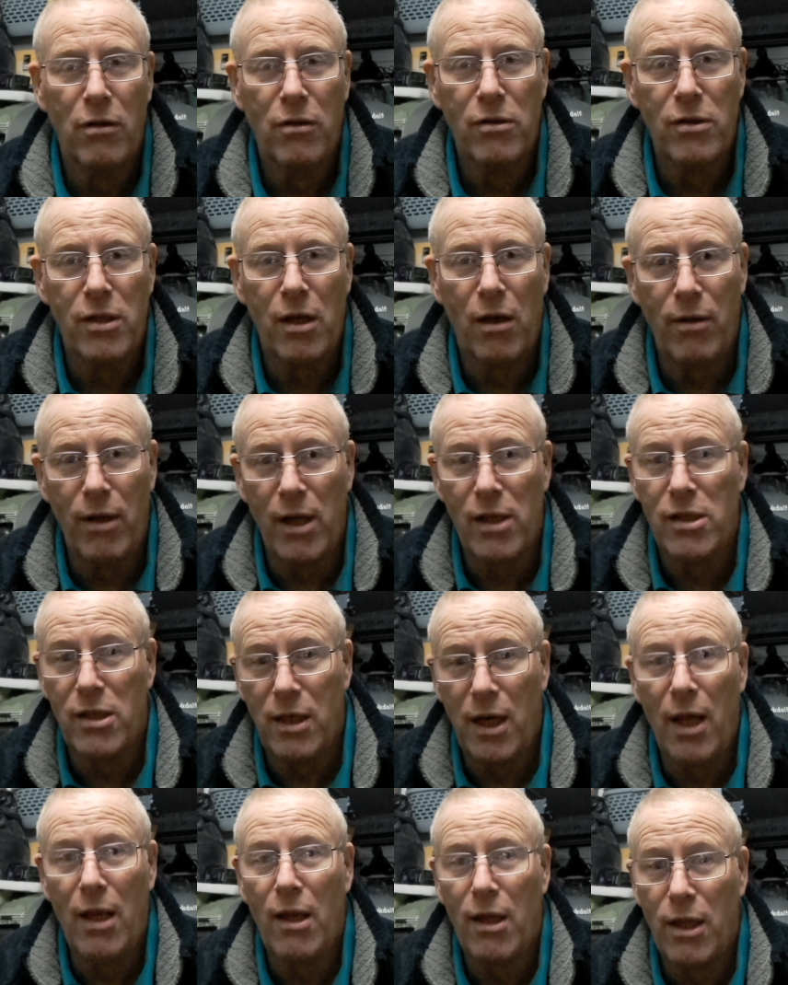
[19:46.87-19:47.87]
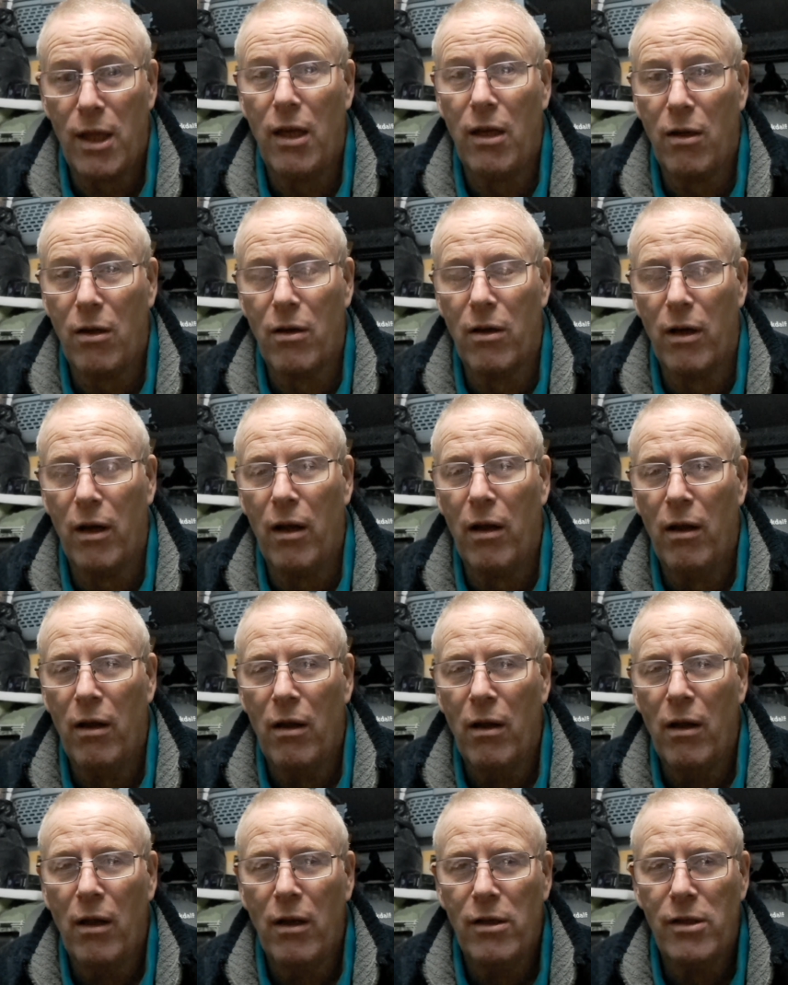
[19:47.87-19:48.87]
So that's another thing you've got
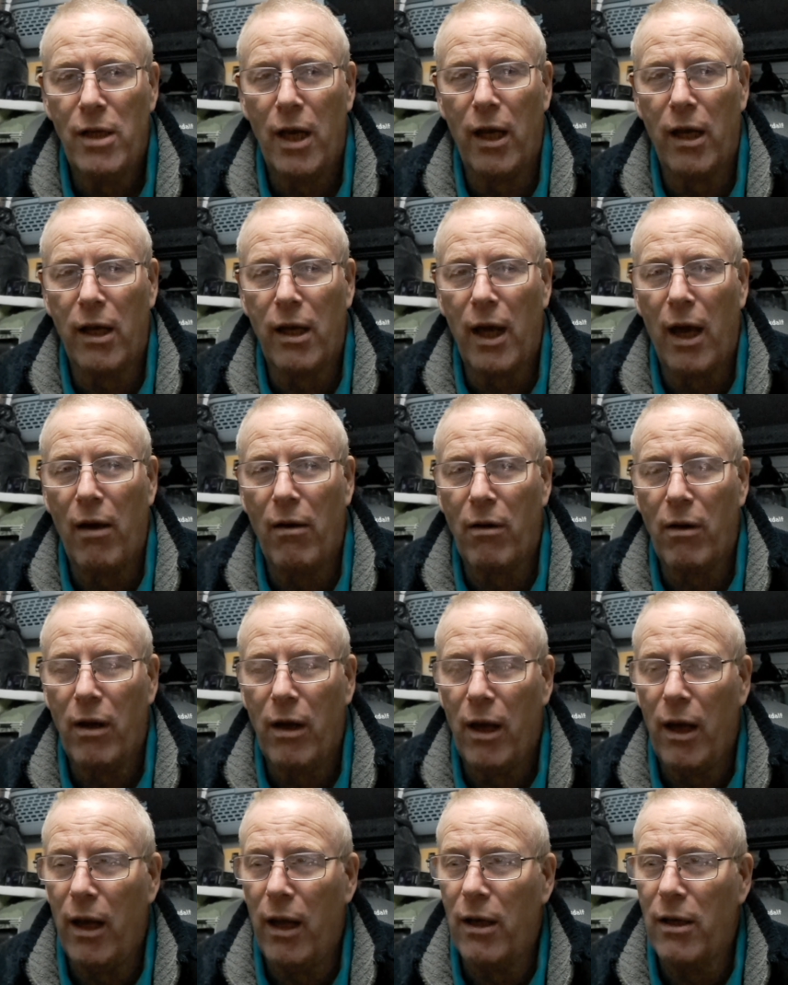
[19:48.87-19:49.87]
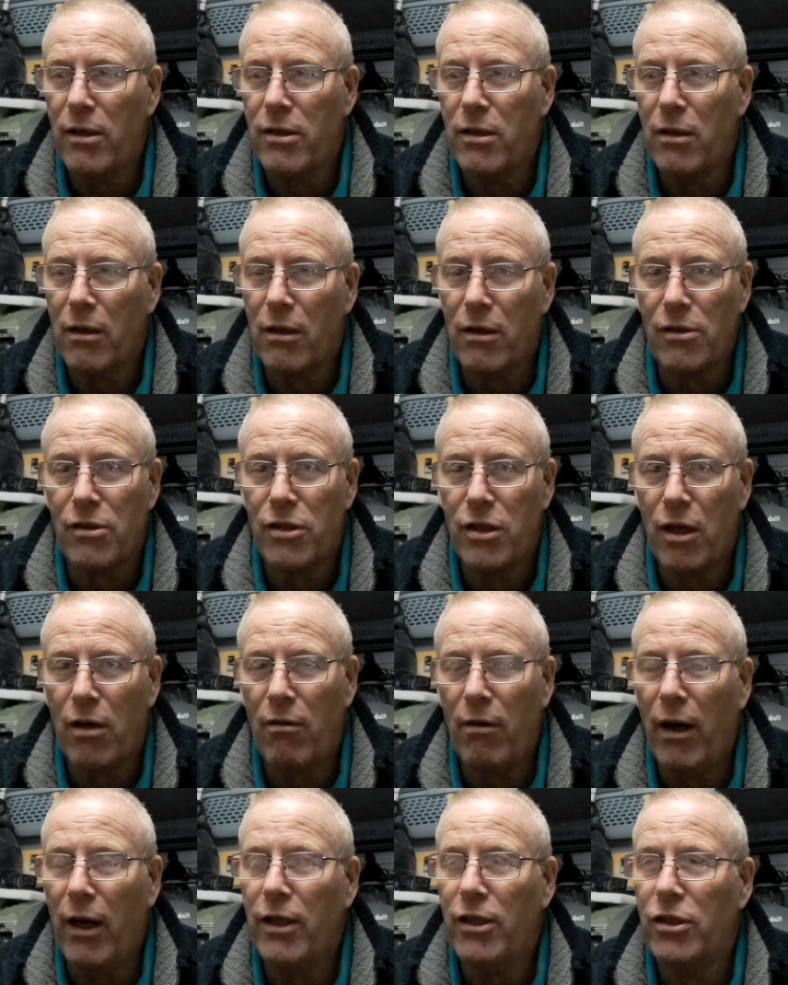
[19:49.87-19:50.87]
to take into
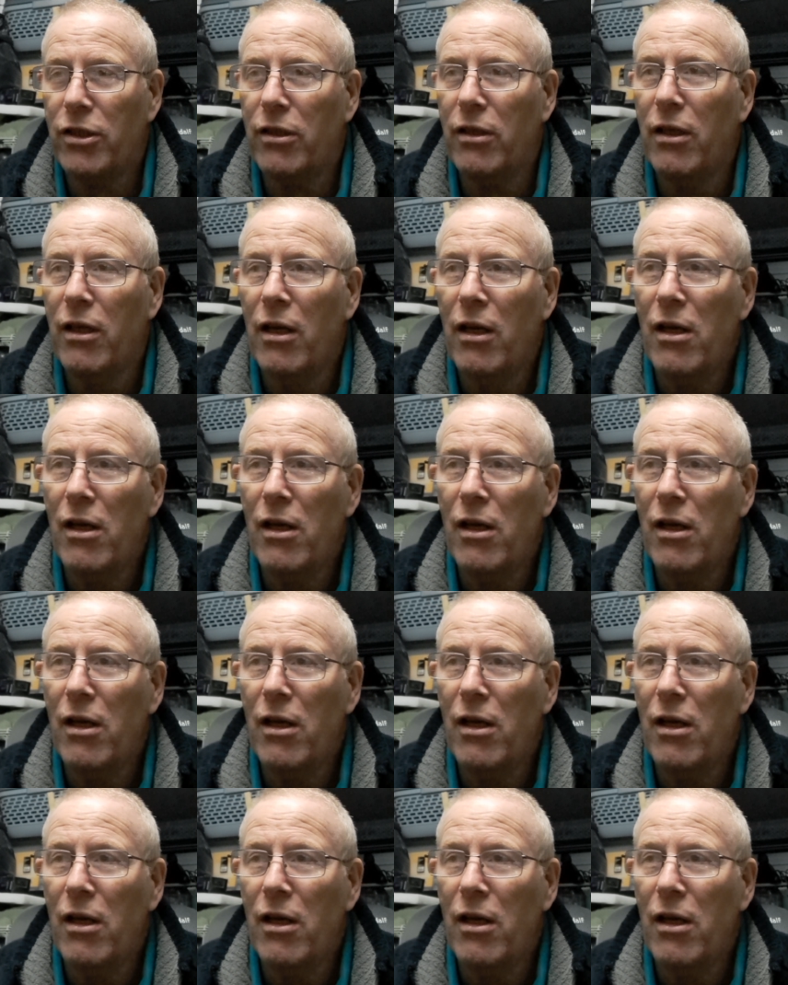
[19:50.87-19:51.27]
consideration.